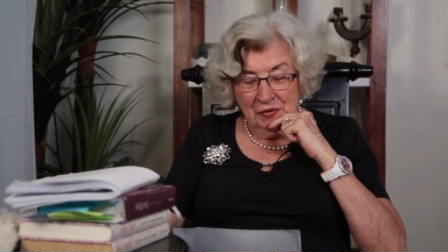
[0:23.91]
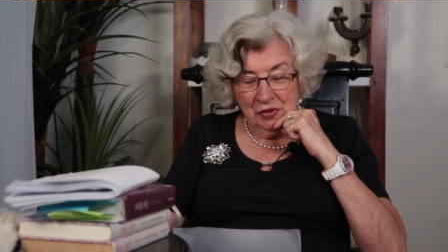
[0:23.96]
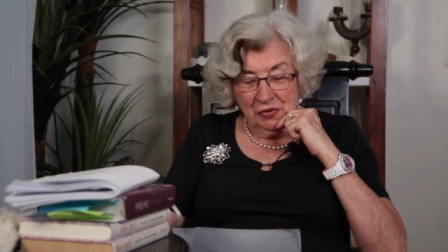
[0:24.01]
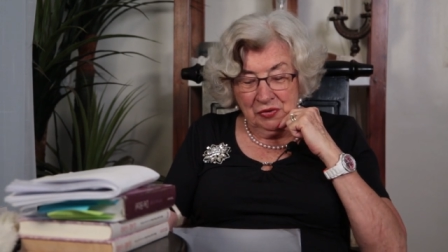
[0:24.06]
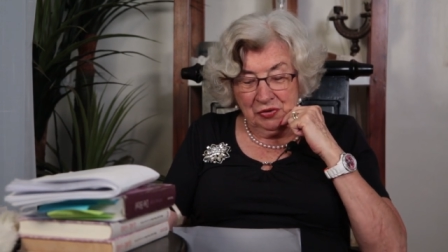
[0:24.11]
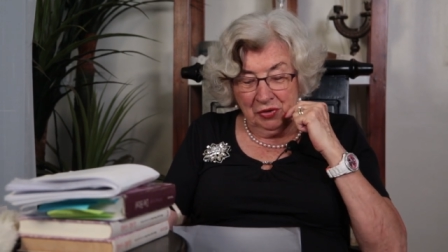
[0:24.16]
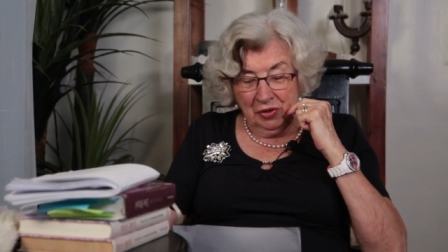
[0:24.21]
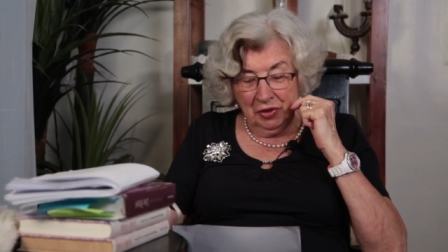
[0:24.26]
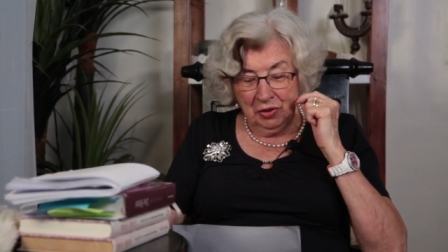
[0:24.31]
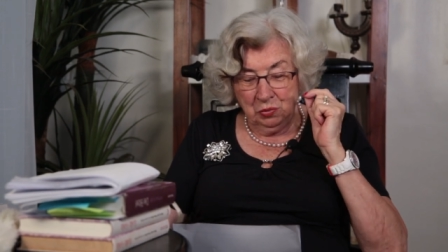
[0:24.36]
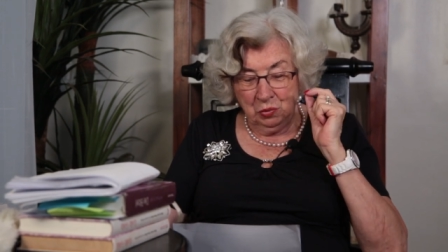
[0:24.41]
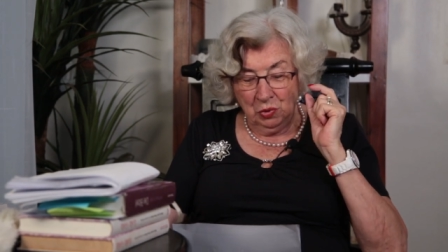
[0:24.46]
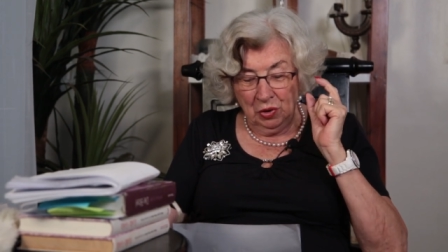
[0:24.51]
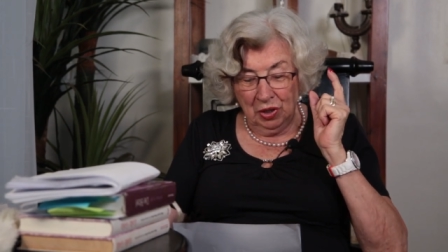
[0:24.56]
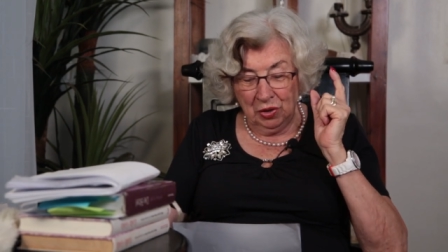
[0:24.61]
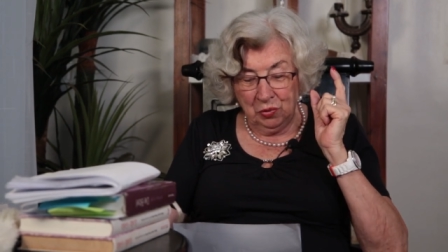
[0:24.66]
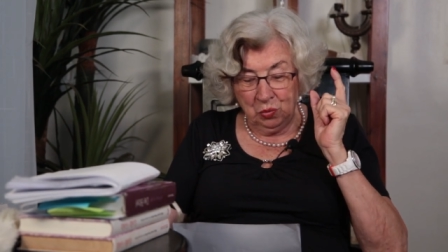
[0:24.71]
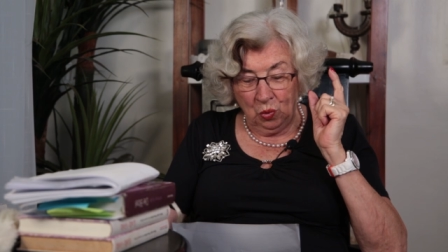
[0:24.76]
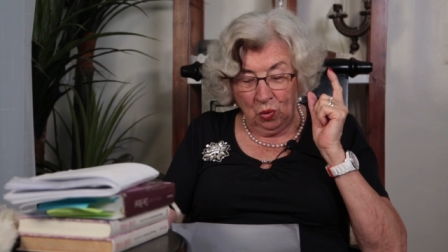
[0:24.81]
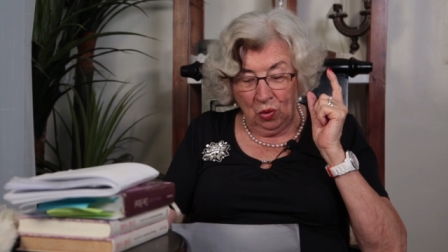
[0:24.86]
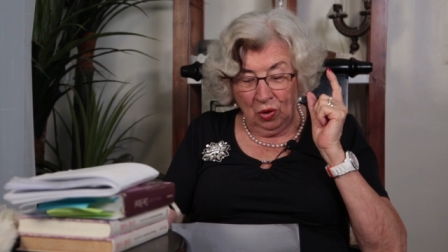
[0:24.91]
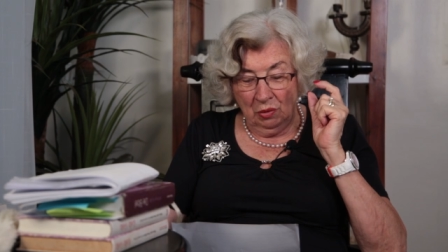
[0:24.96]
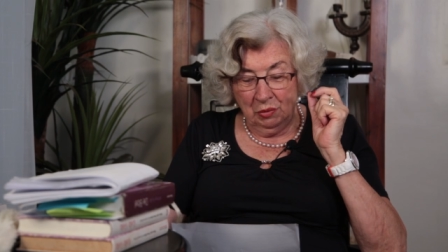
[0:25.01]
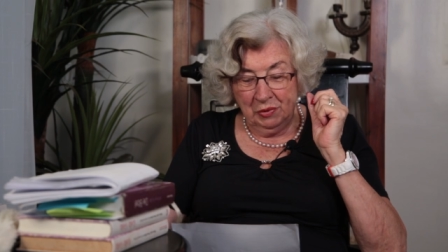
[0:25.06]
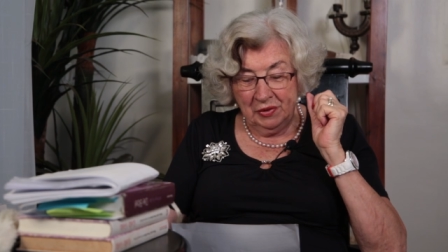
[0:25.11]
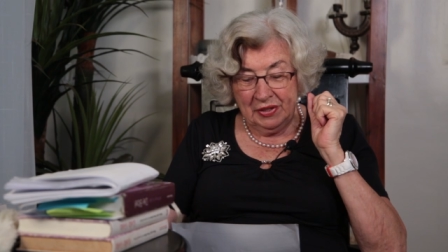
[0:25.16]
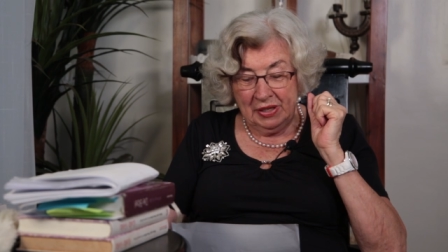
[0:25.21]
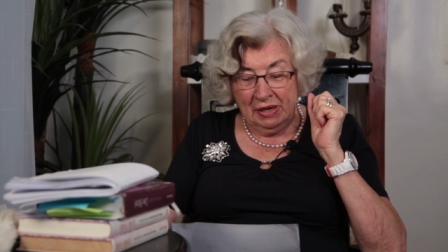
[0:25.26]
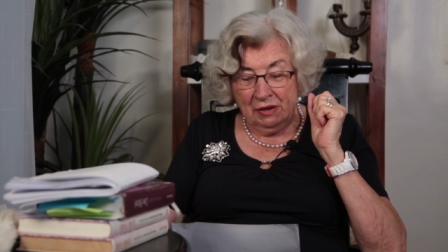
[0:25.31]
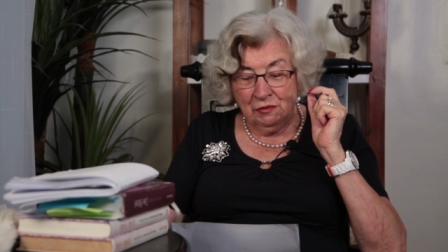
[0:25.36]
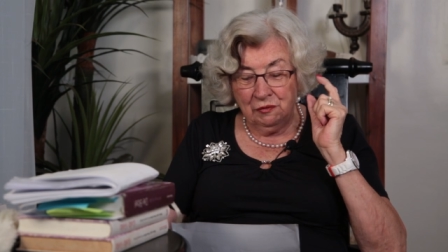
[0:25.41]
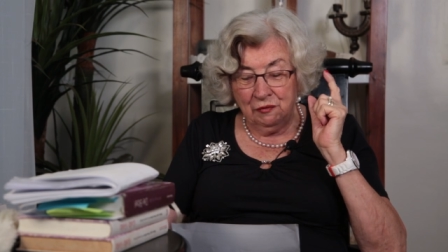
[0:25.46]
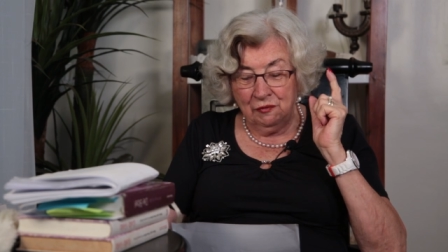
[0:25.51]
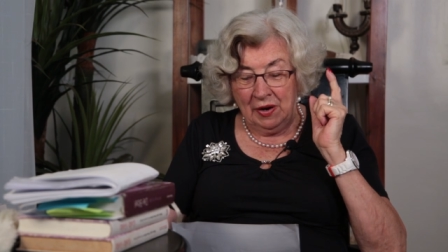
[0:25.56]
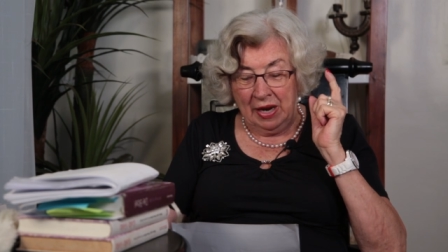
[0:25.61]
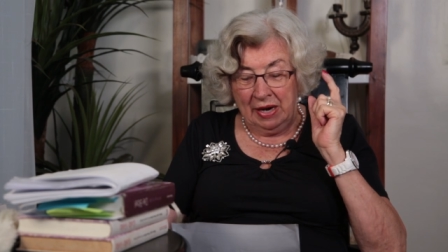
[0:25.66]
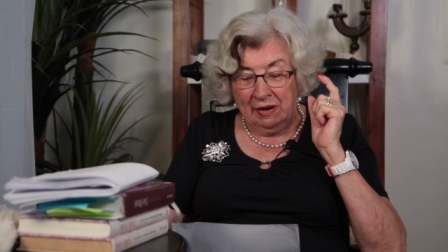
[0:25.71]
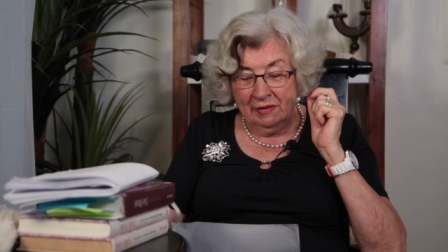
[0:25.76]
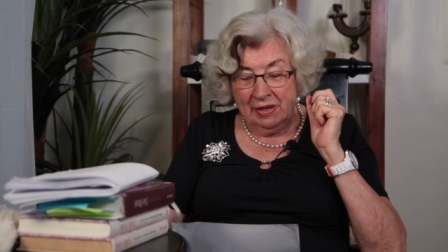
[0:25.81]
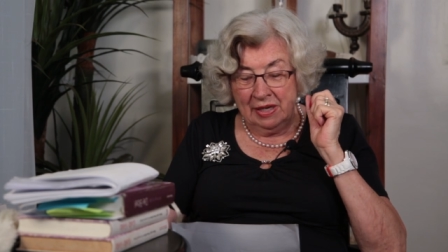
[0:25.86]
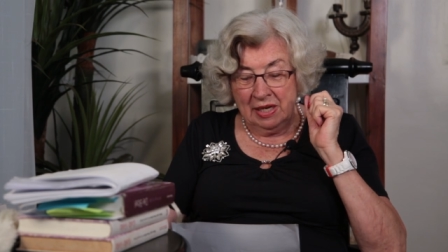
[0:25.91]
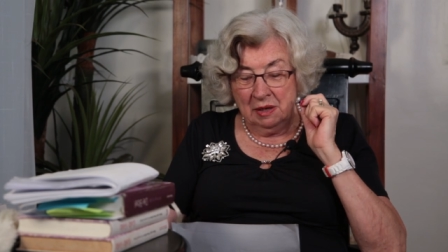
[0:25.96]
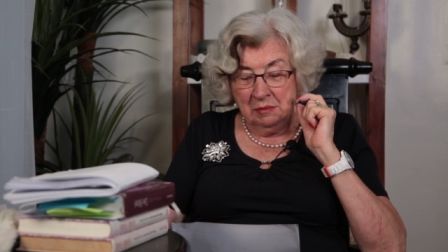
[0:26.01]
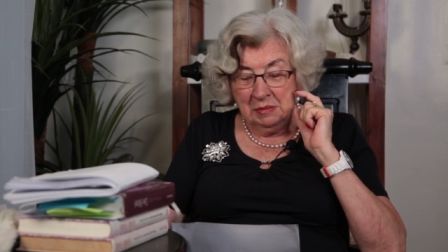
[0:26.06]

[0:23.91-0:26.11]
the Third World War without firing